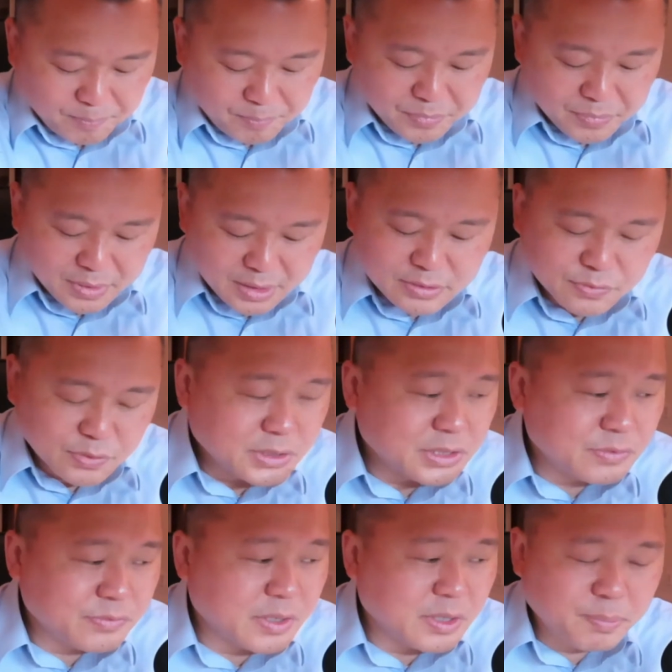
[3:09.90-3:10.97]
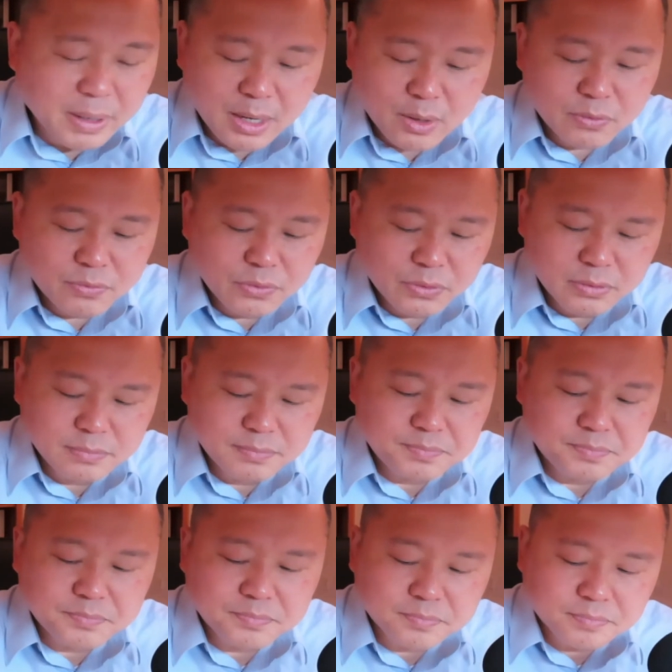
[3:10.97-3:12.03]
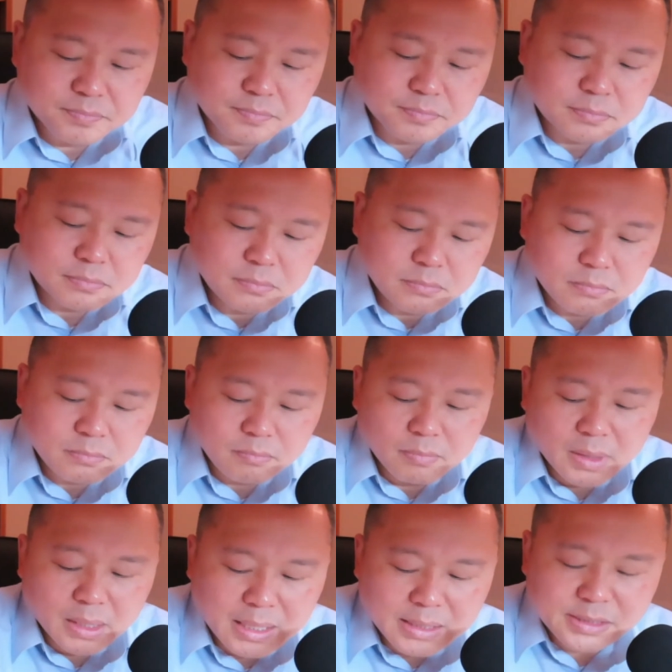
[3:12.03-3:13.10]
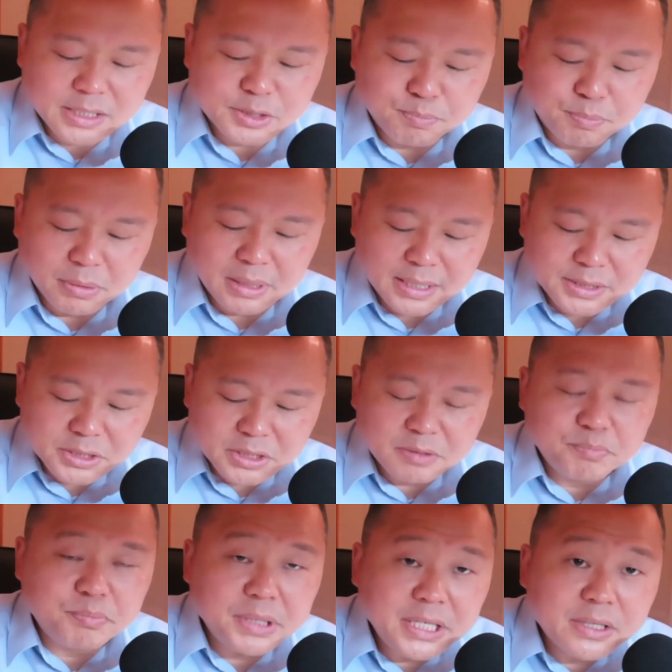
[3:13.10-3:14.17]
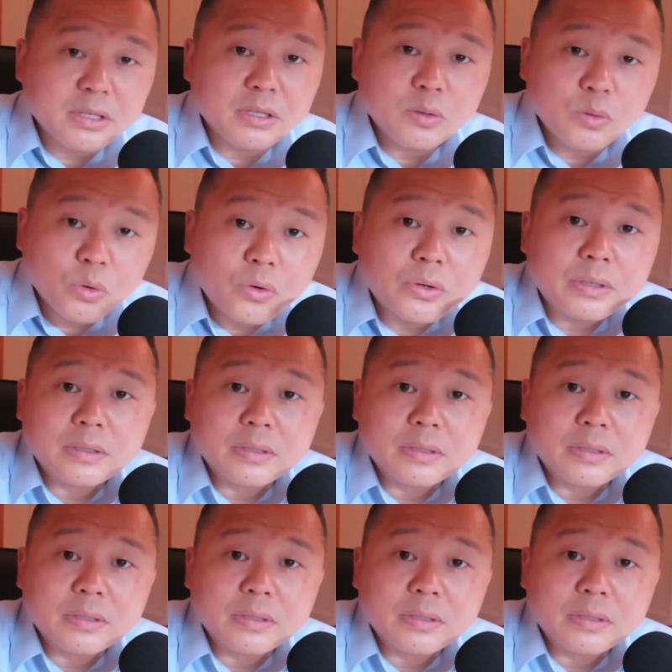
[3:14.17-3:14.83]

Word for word: This verse is very powerful. It says, Blessed be the Lord.